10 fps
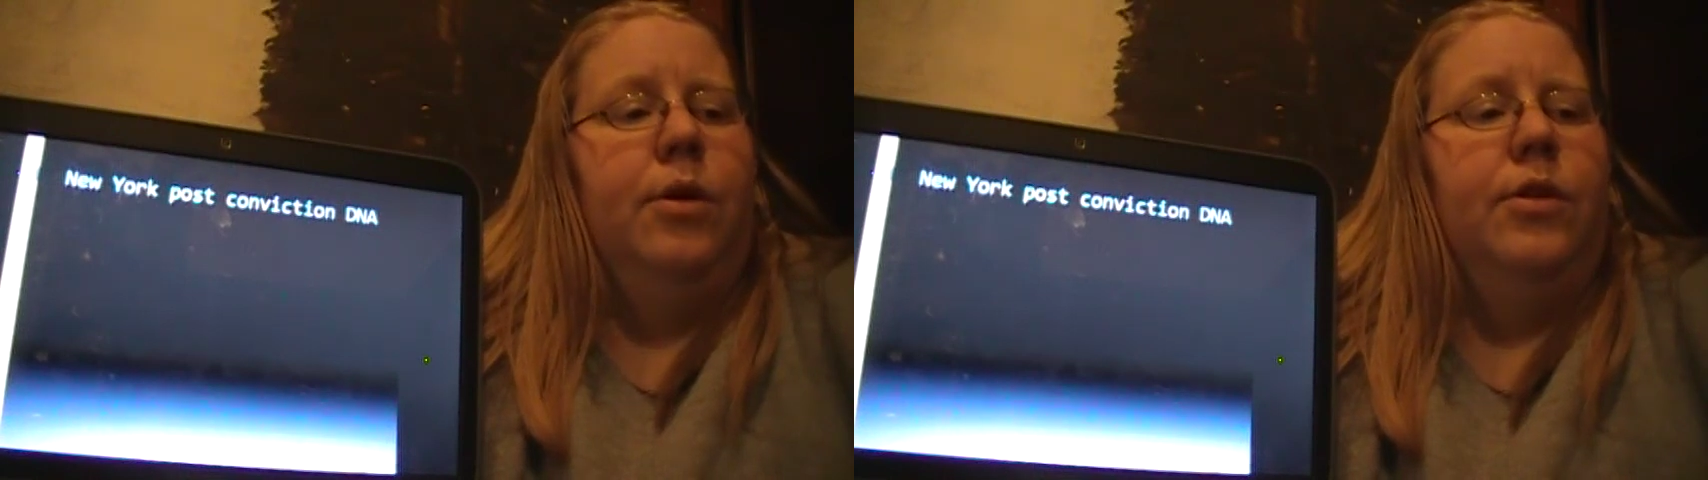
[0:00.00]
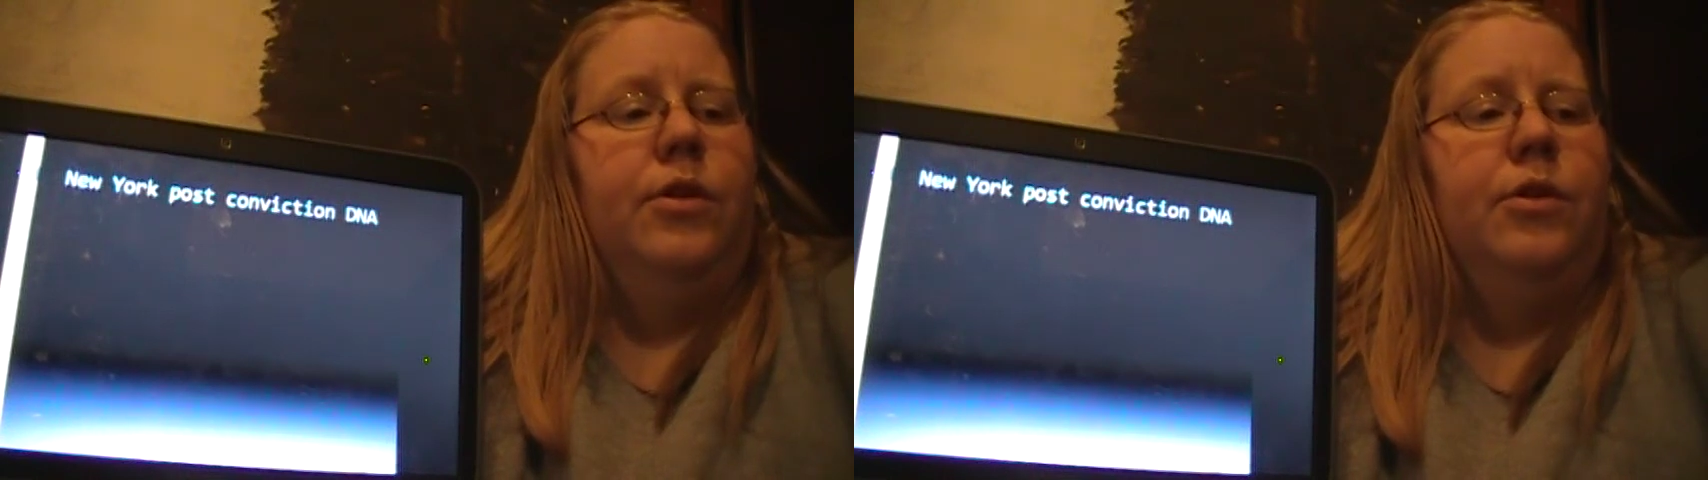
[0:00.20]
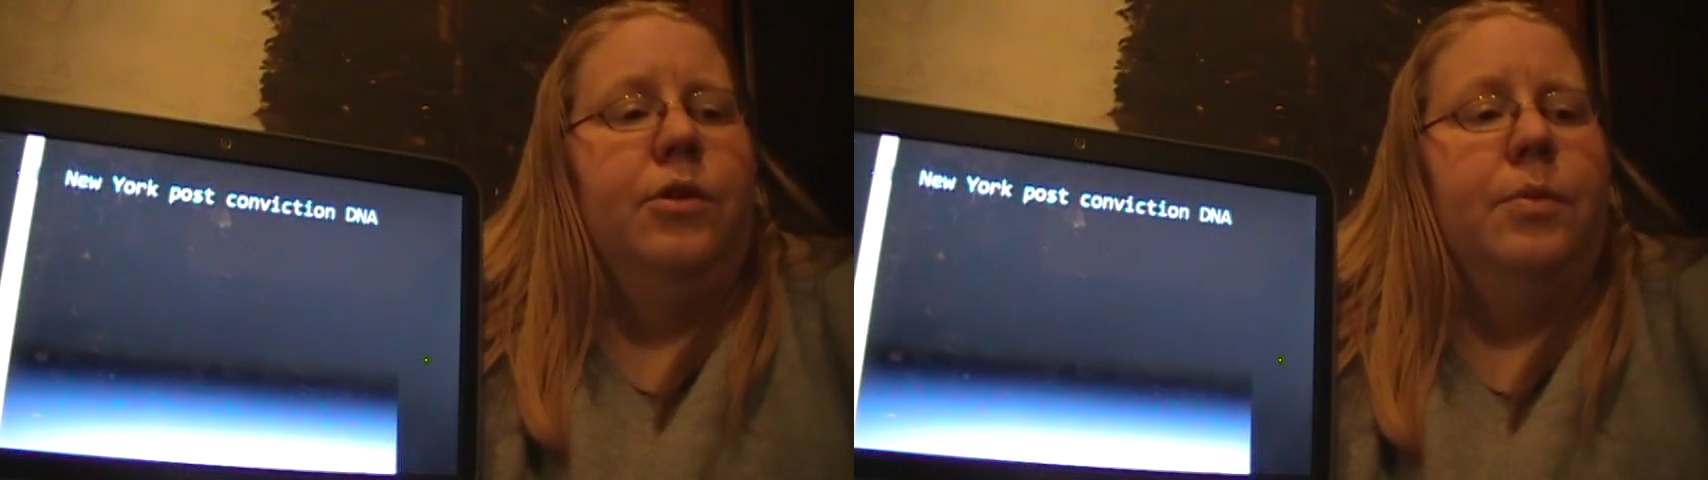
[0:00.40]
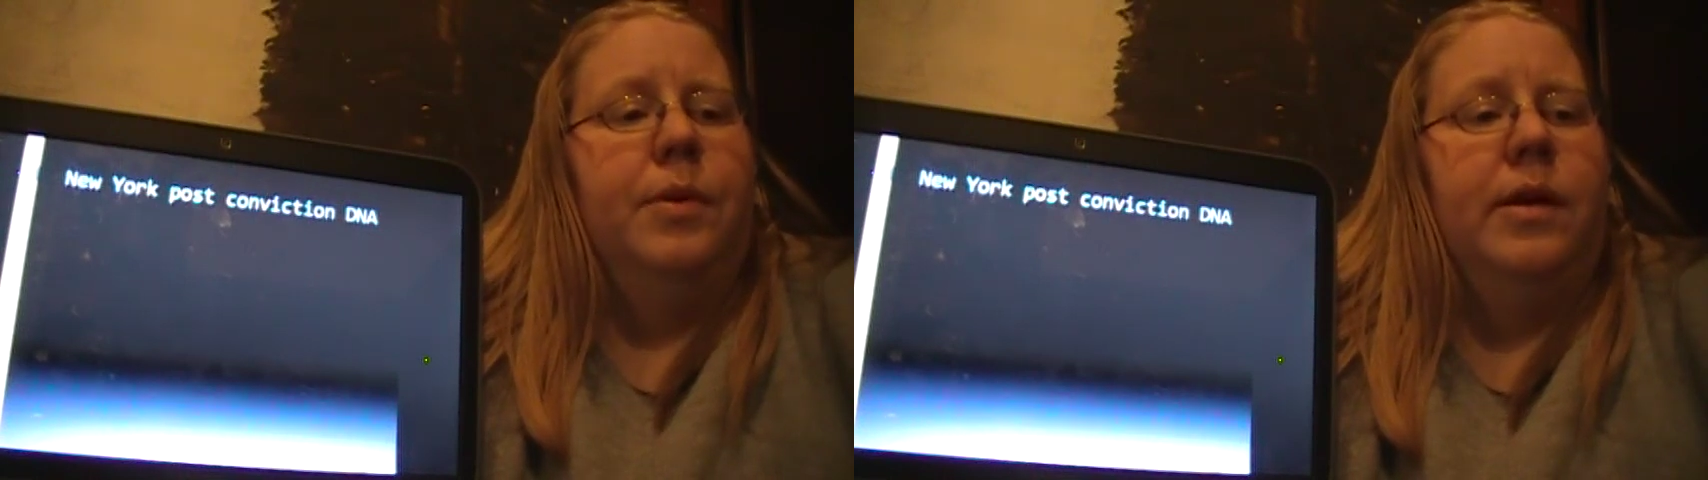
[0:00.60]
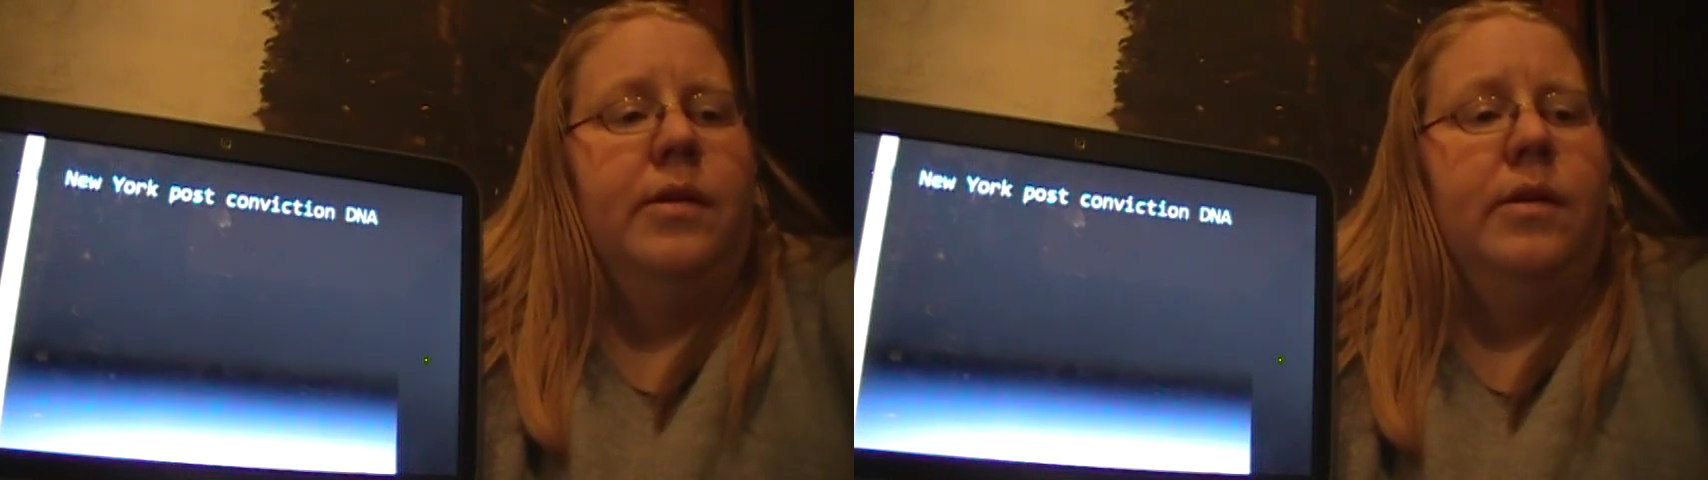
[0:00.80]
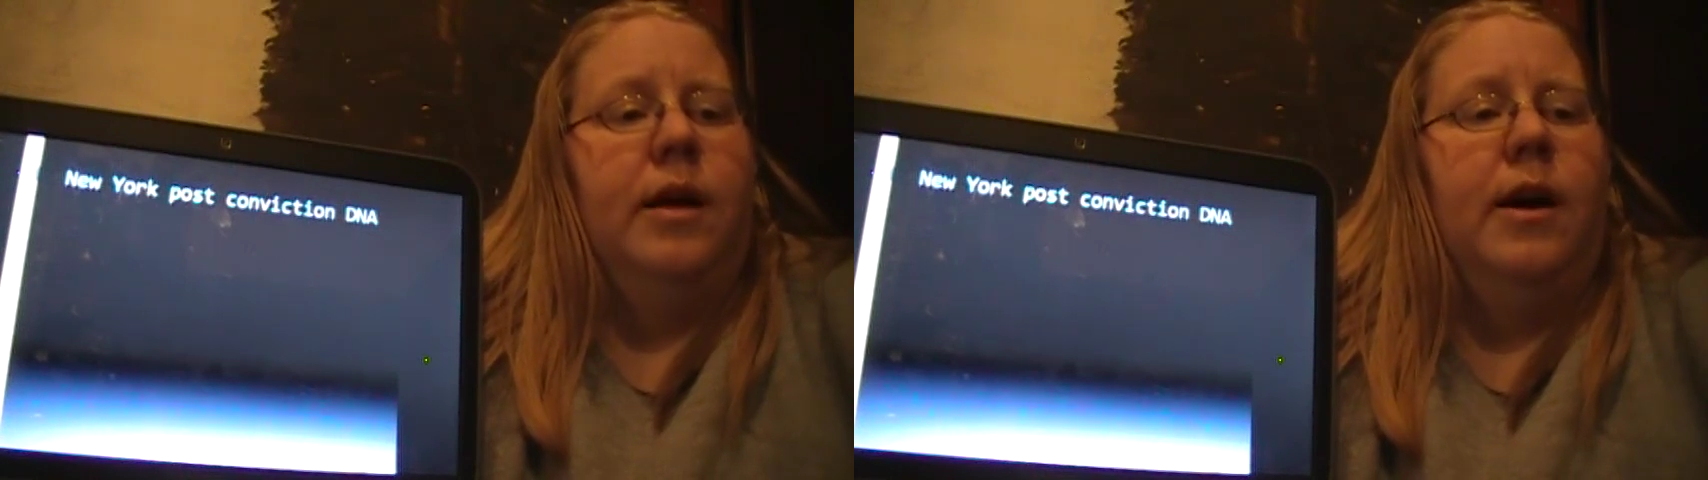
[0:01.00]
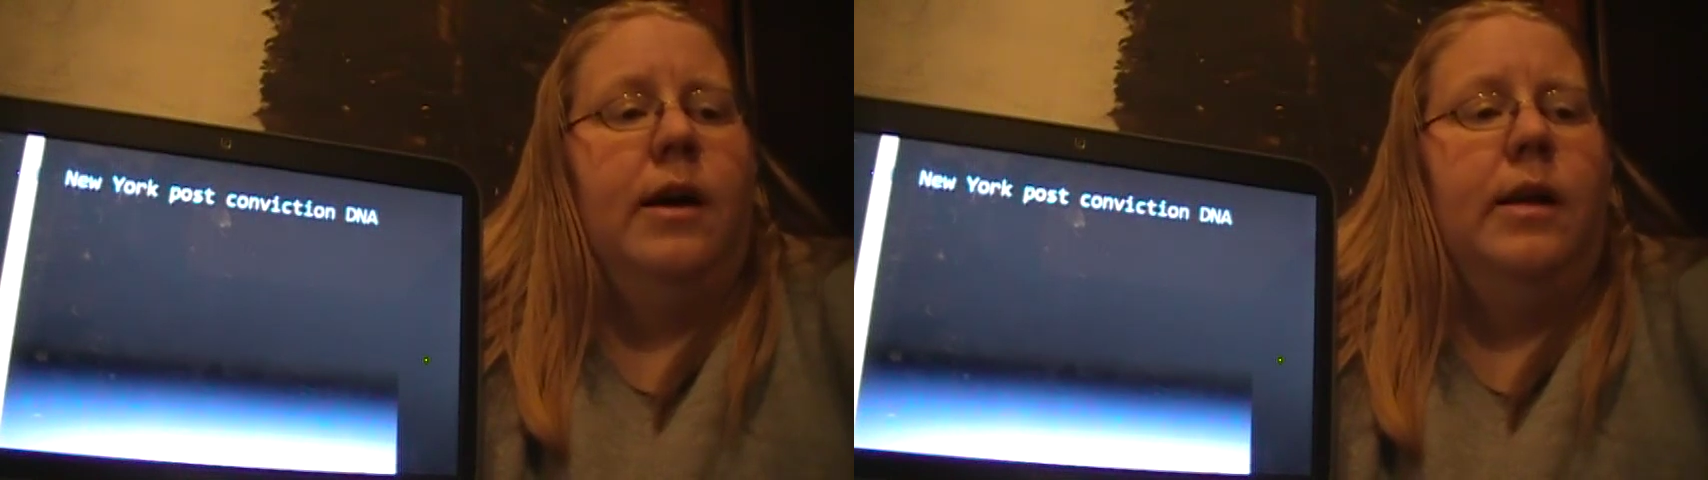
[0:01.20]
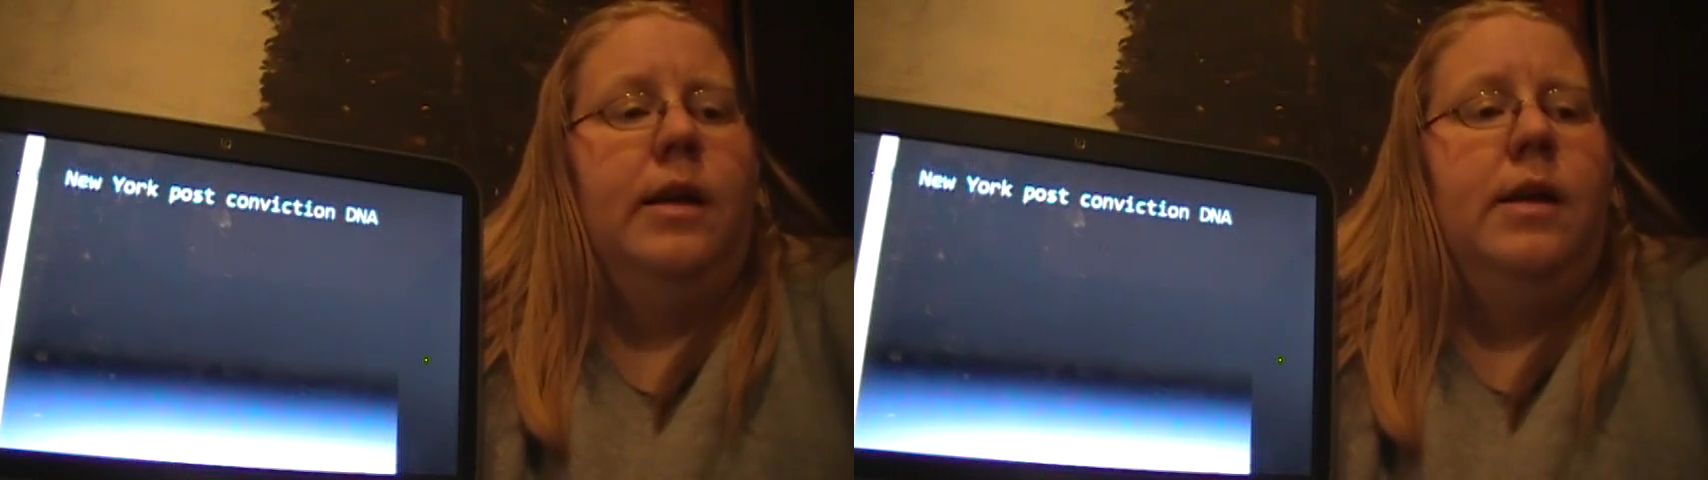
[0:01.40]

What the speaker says: New York passed a law